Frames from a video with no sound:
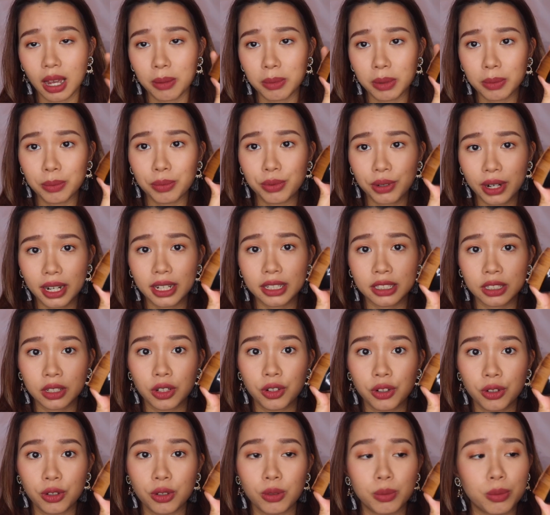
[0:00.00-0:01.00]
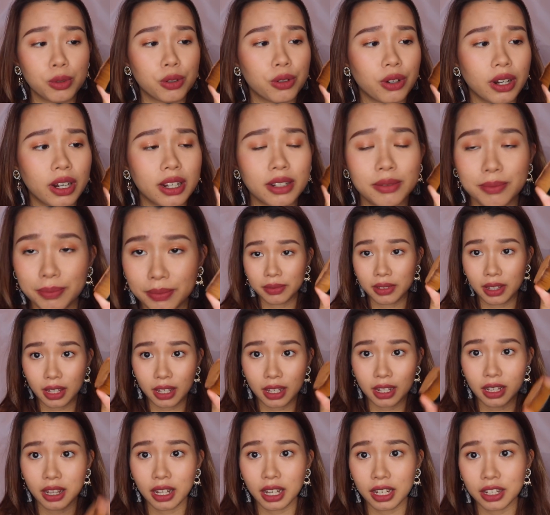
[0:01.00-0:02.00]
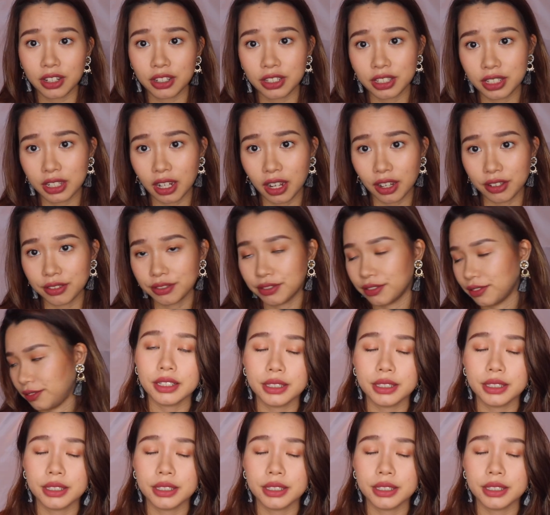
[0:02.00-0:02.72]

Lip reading: I'm impressed, Shu Uemura. Like your stuff.